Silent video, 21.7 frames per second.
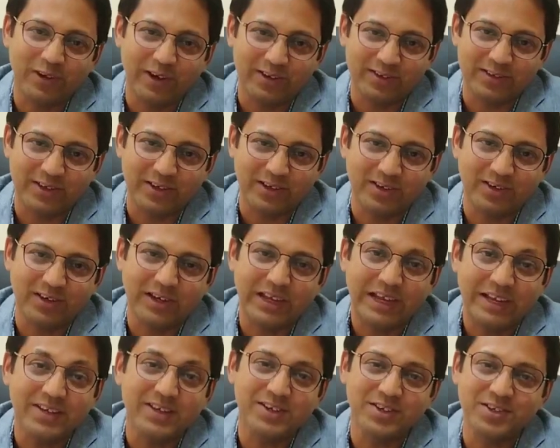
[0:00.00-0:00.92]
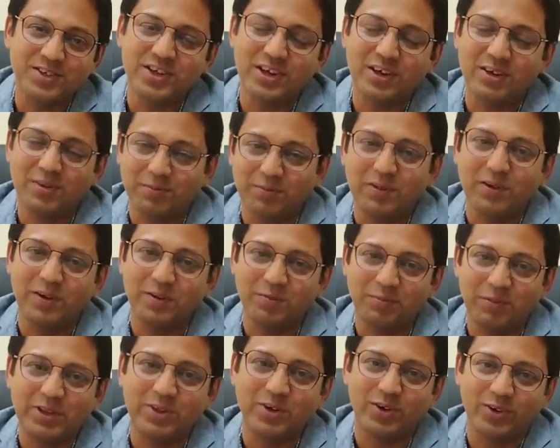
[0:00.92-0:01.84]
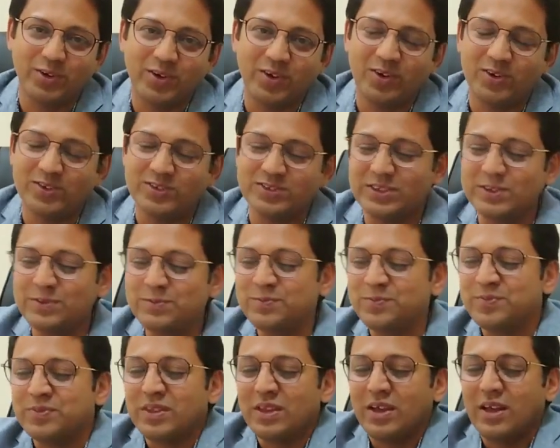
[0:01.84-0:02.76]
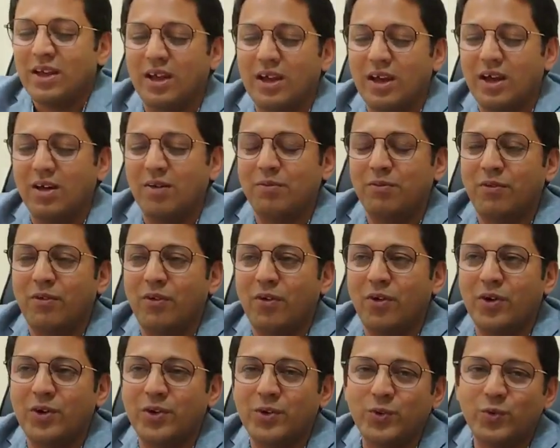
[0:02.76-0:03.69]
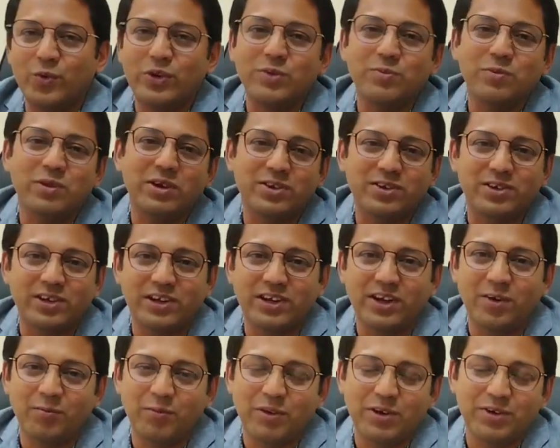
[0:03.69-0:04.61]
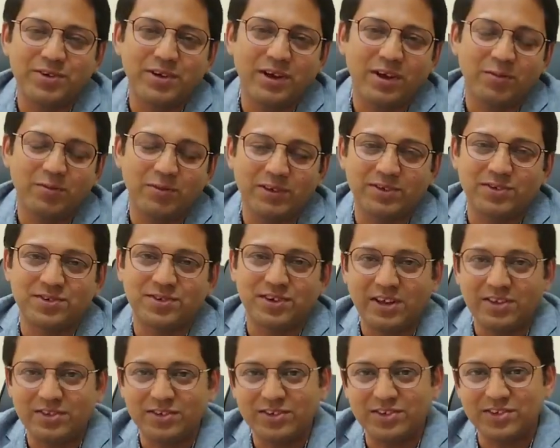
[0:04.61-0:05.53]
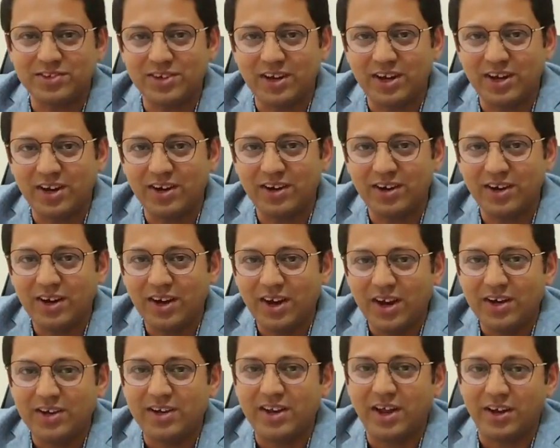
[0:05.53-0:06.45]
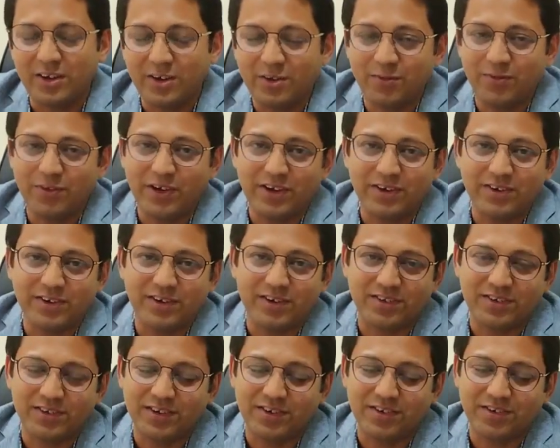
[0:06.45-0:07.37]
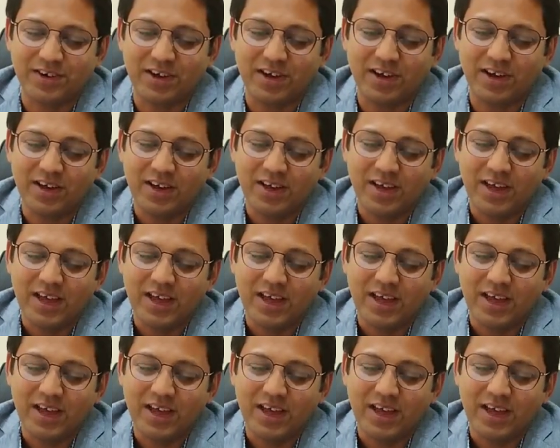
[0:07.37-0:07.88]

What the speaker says: function NEGF methodology for two-dimensional material-based transistor, tunnel FET, etc.